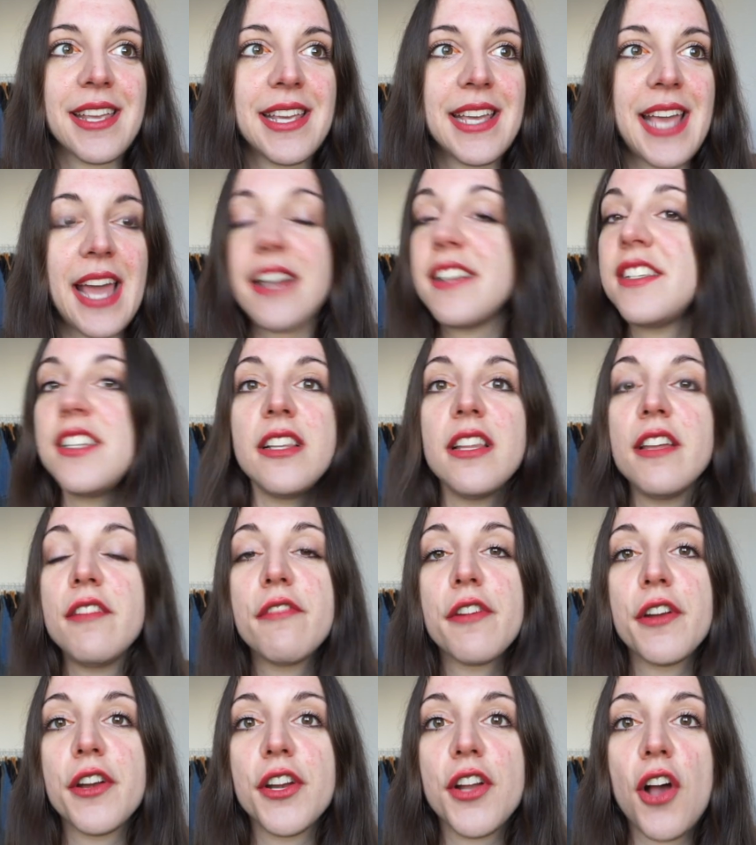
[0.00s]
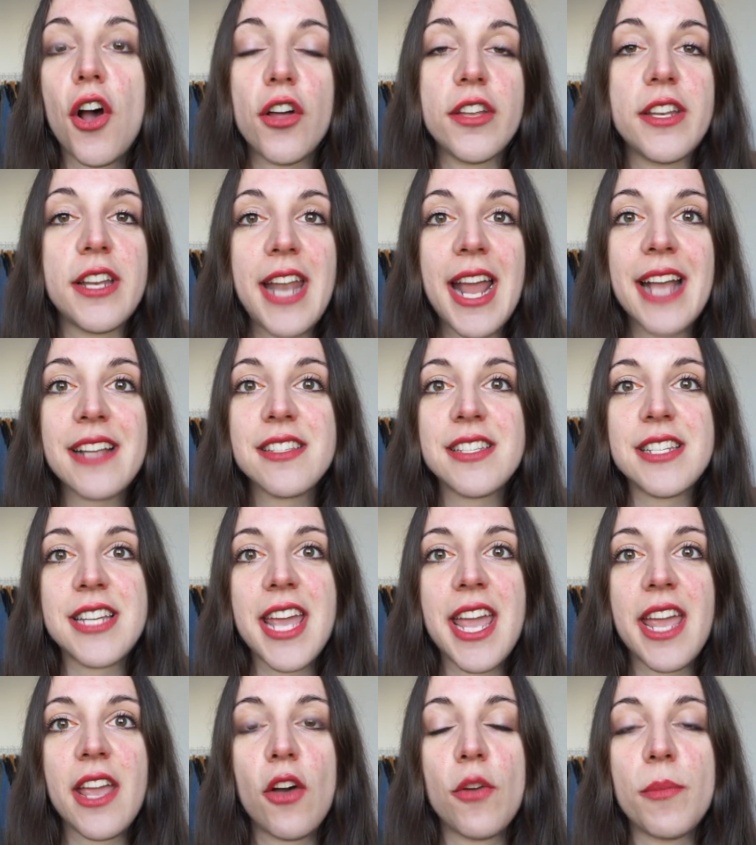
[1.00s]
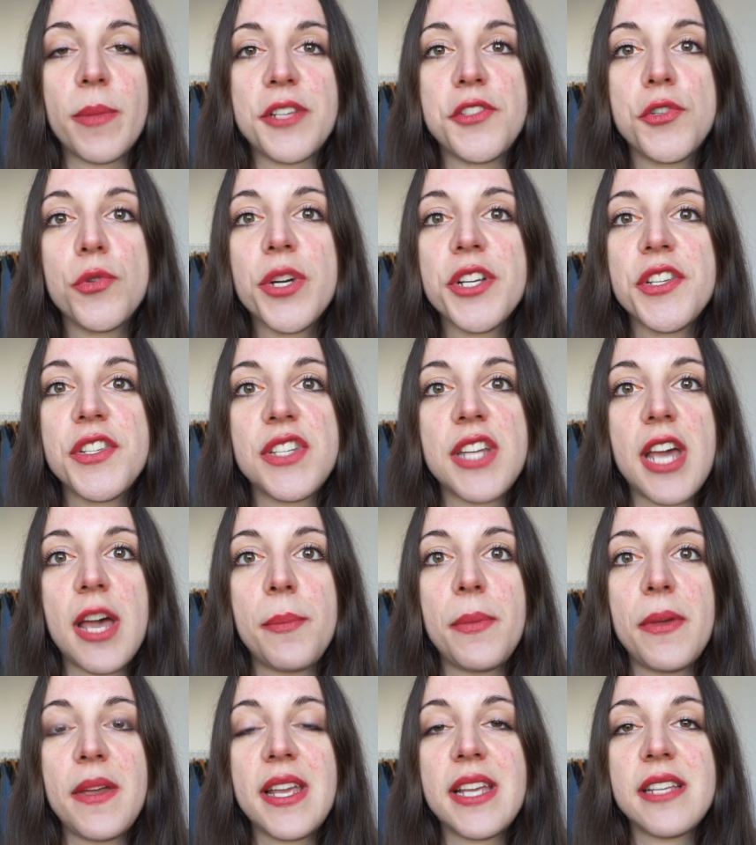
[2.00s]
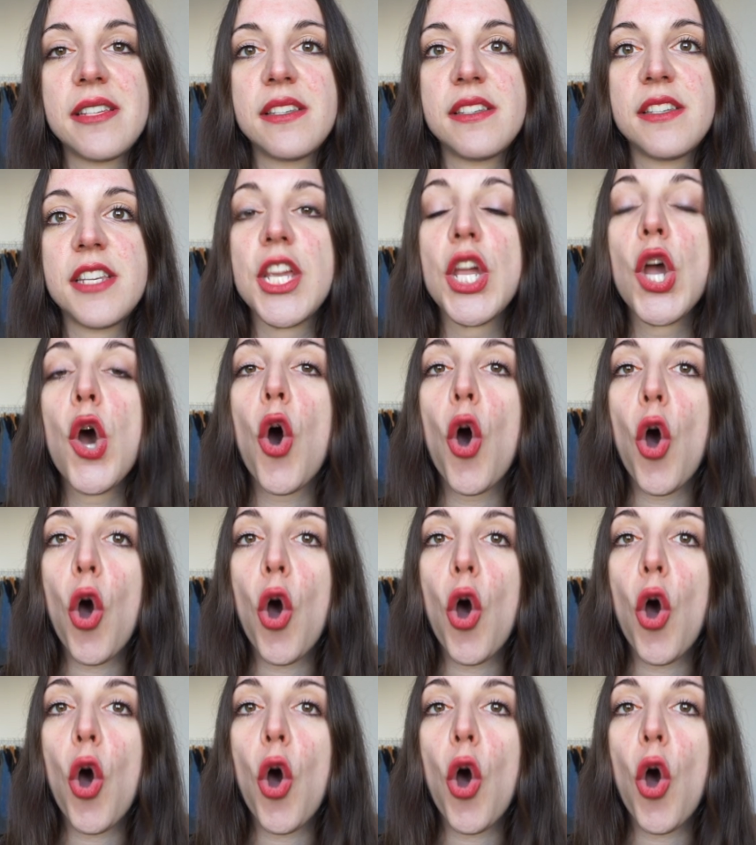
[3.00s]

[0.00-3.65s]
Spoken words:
get it delivered on the next day on my doorstep is the